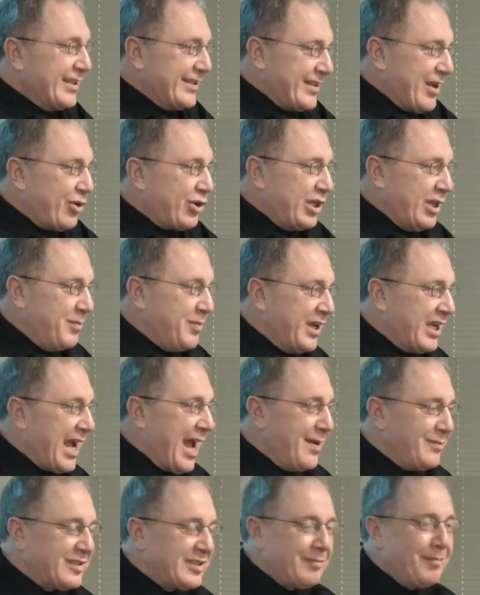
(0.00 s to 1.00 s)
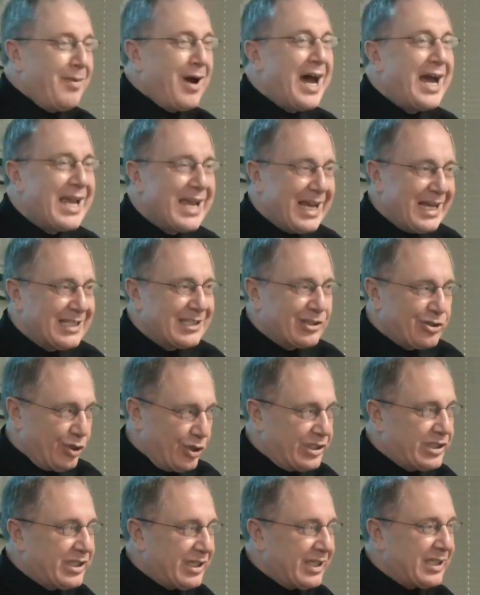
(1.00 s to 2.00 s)
So he becomes my
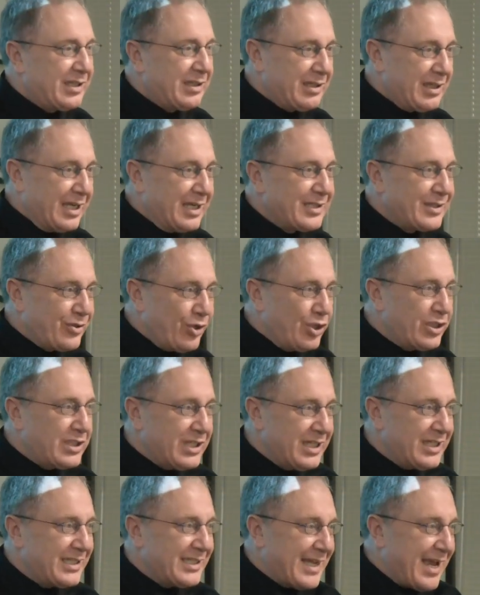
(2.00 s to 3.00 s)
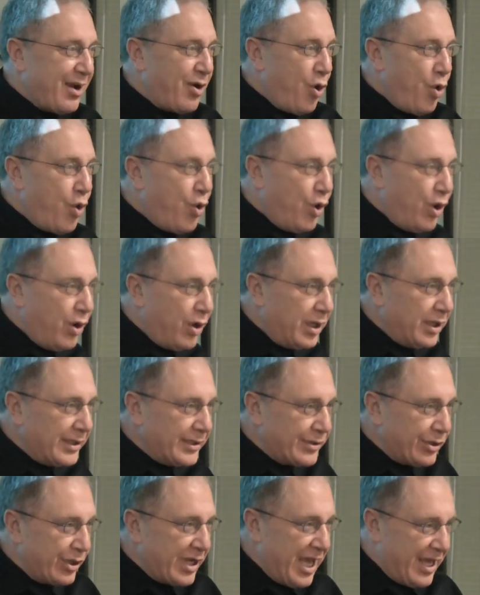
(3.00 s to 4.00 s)
associate. Associates are
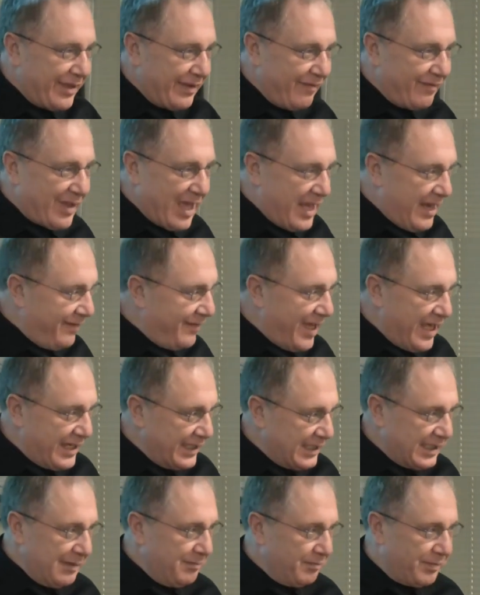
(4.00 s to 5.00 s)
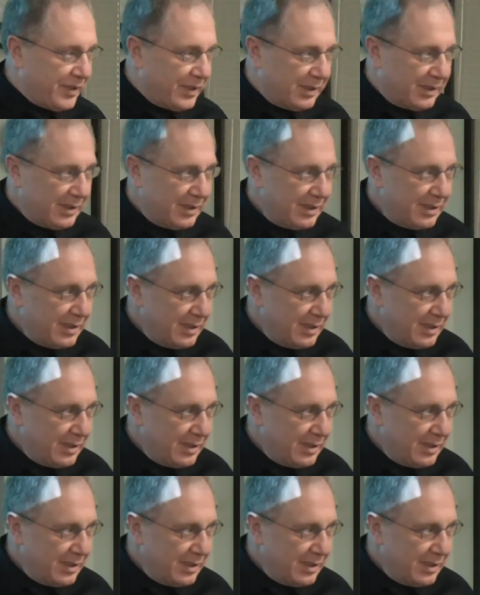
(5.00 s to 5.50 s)
all together. Very, very simple.